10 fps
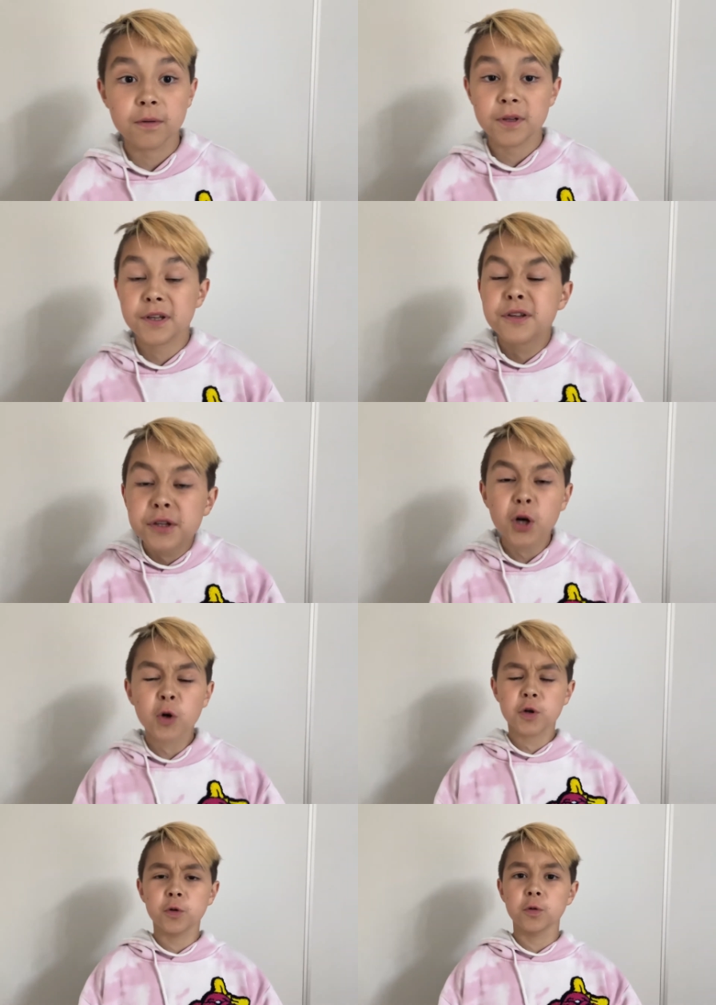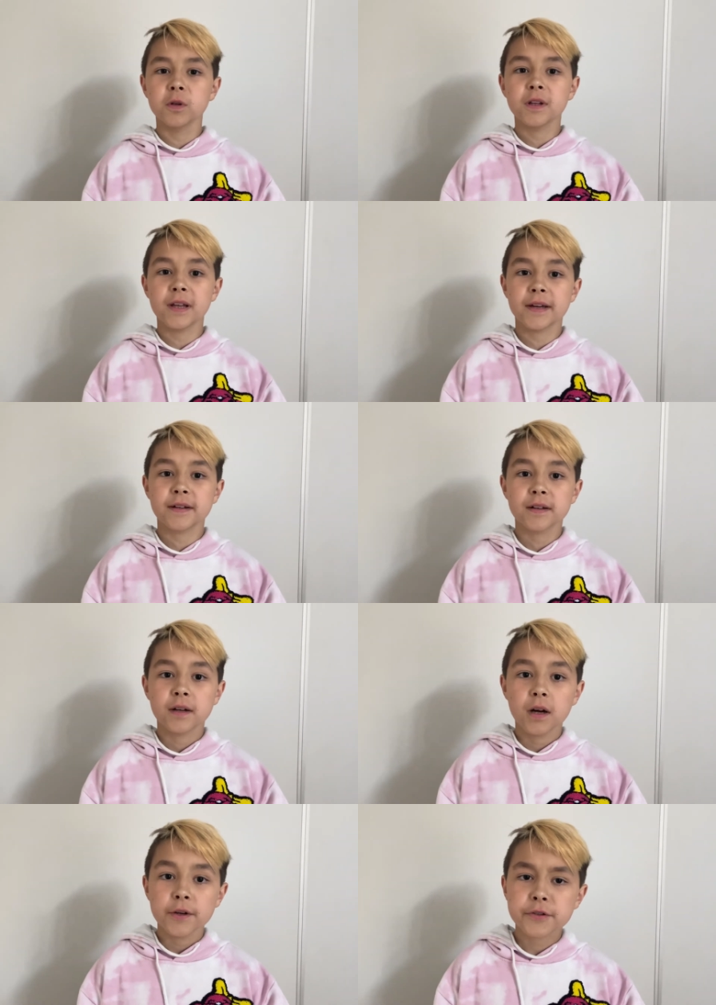it's so cool, like
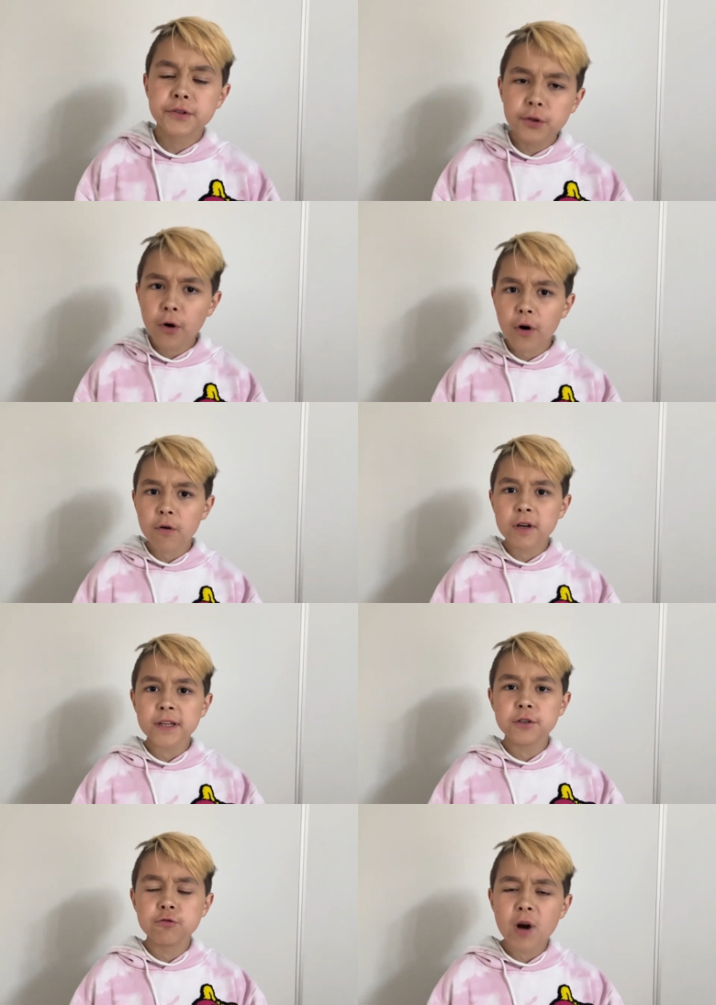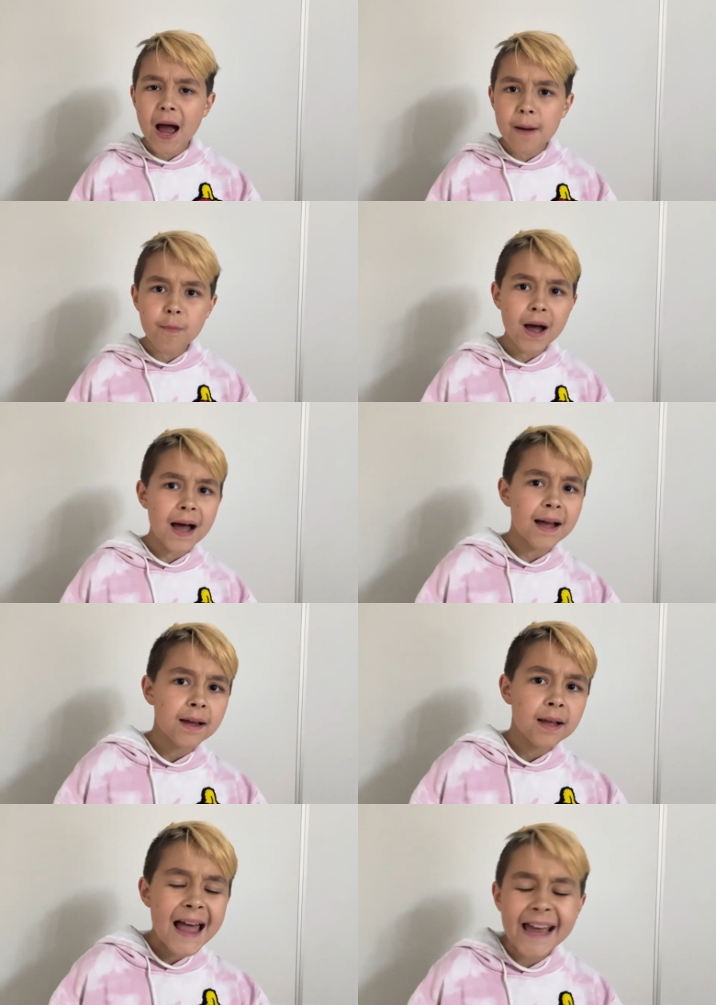story, drama,
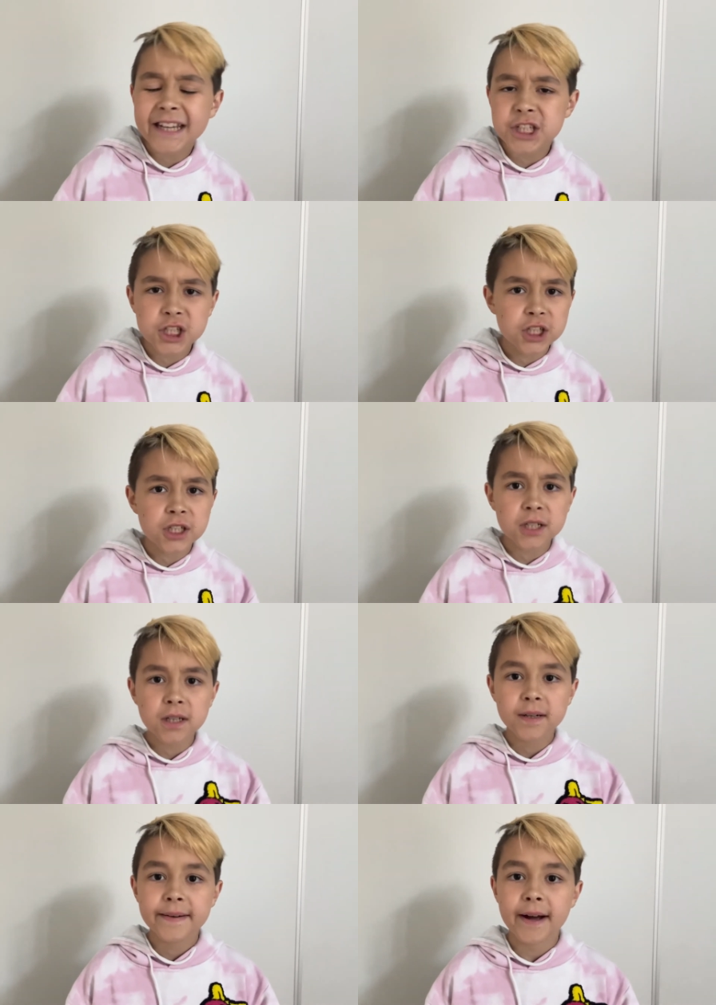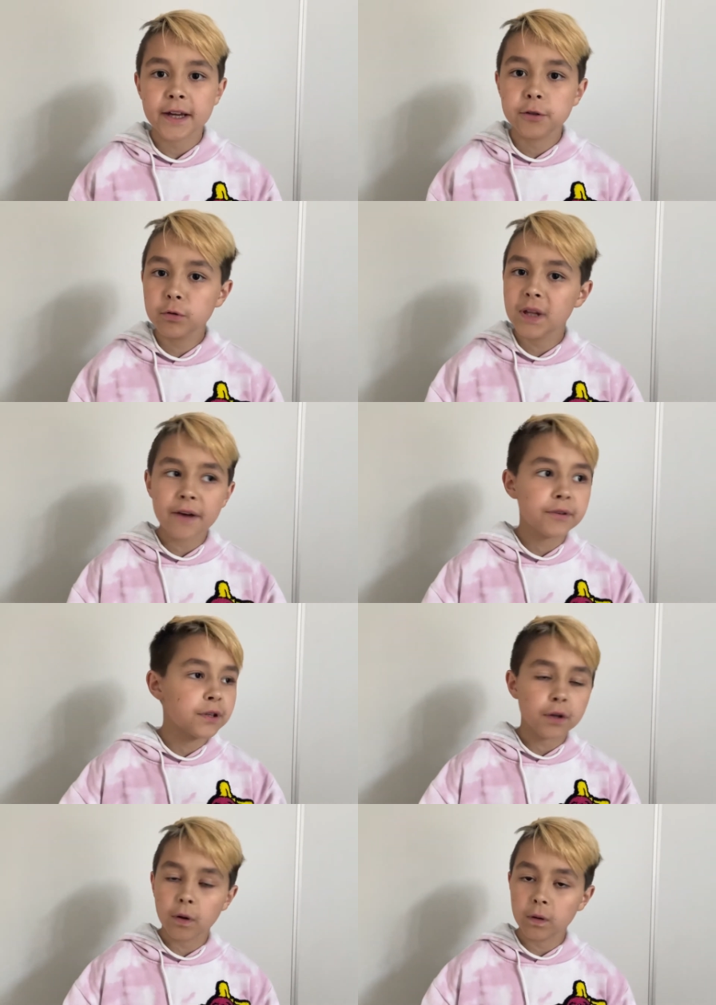action. I do love
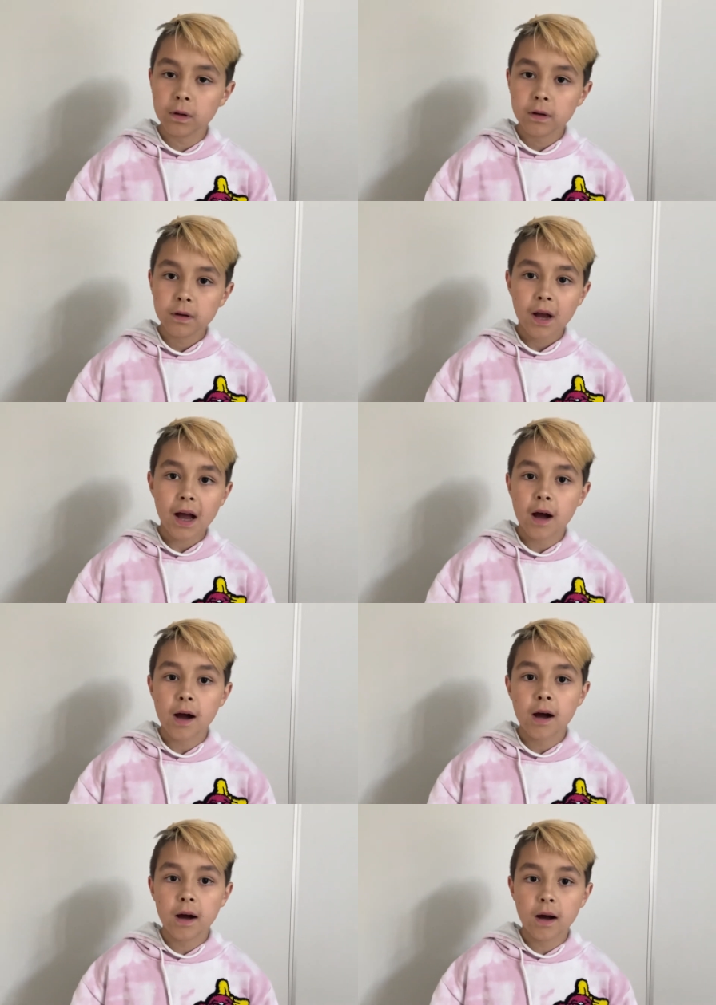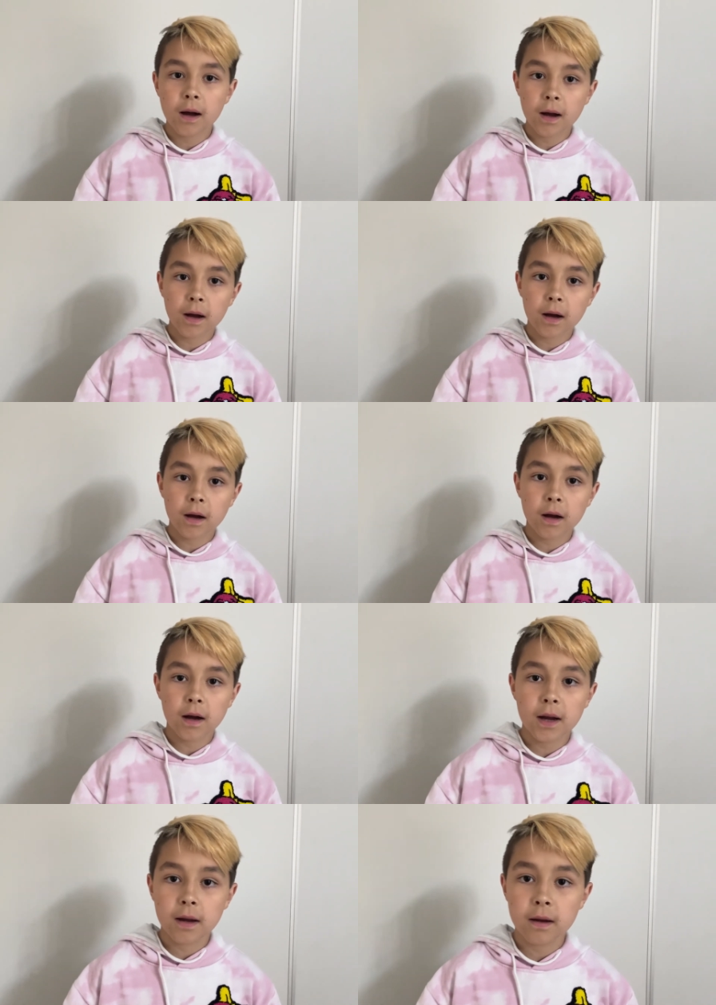this all.
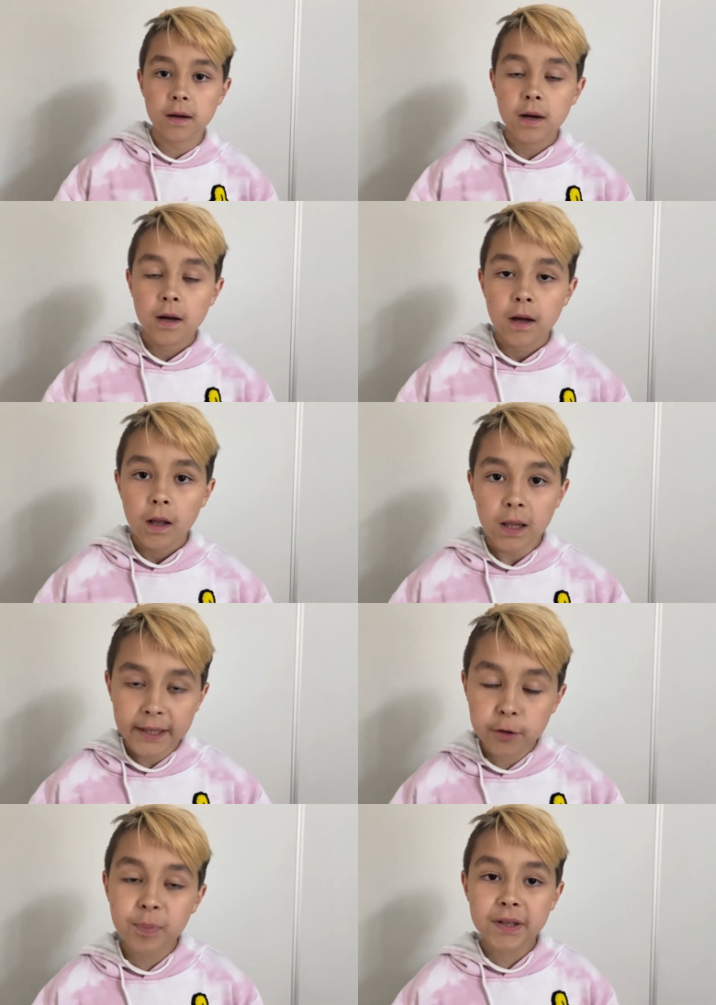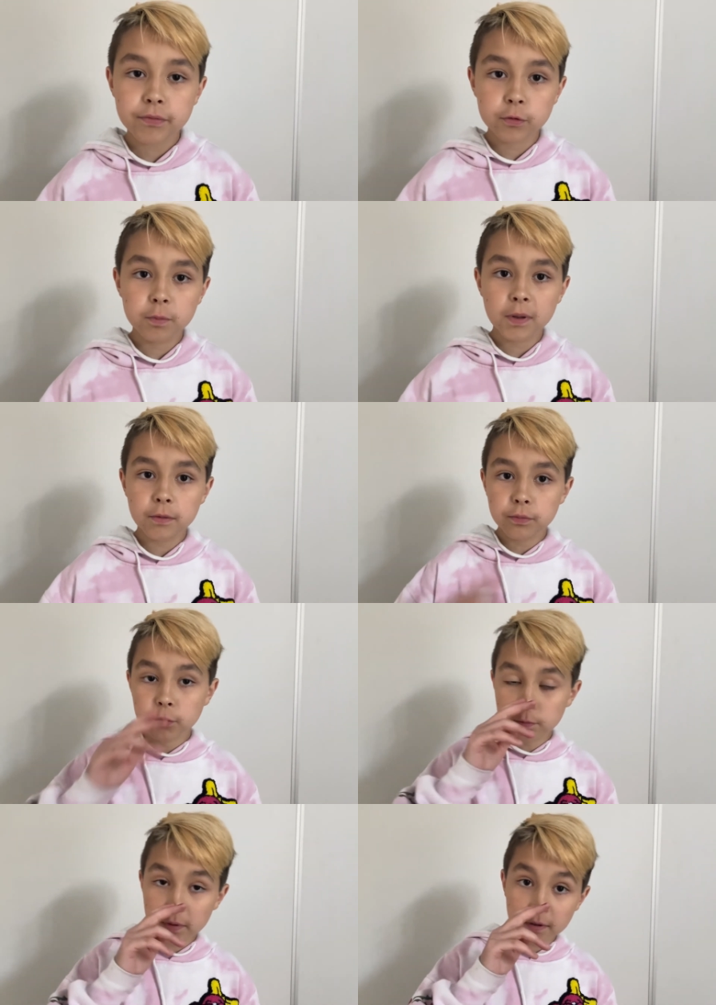I like to play
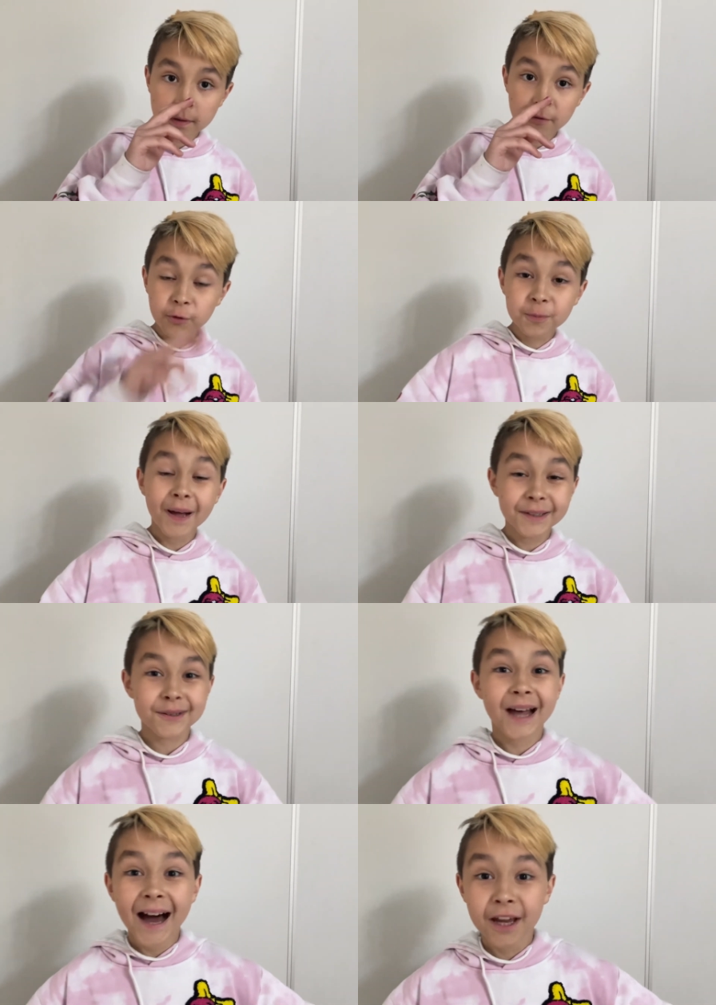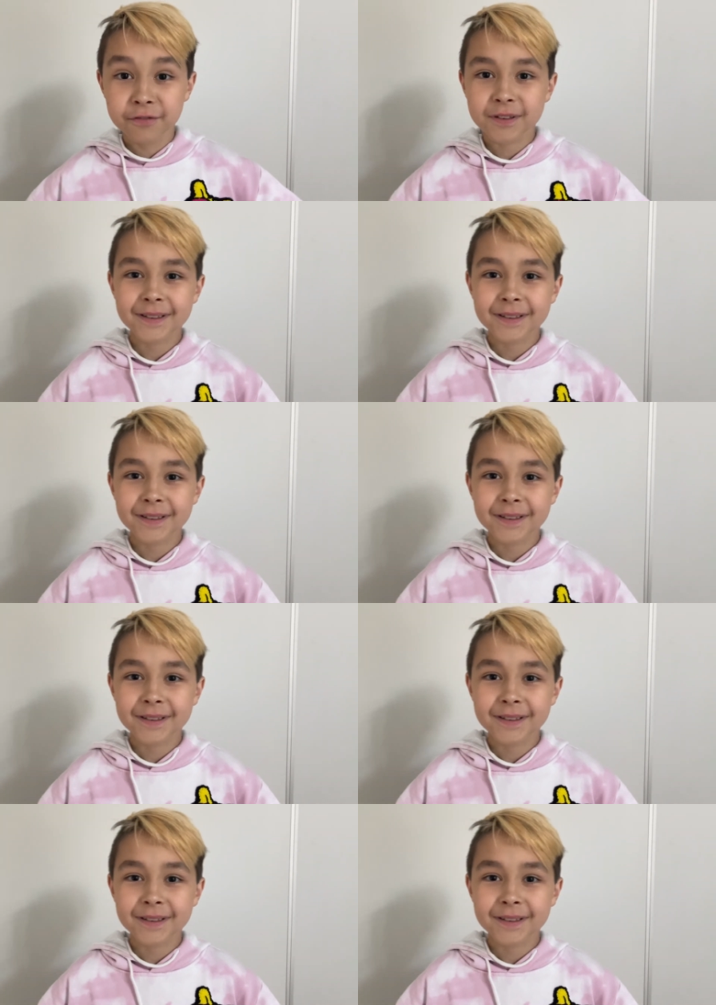football is life.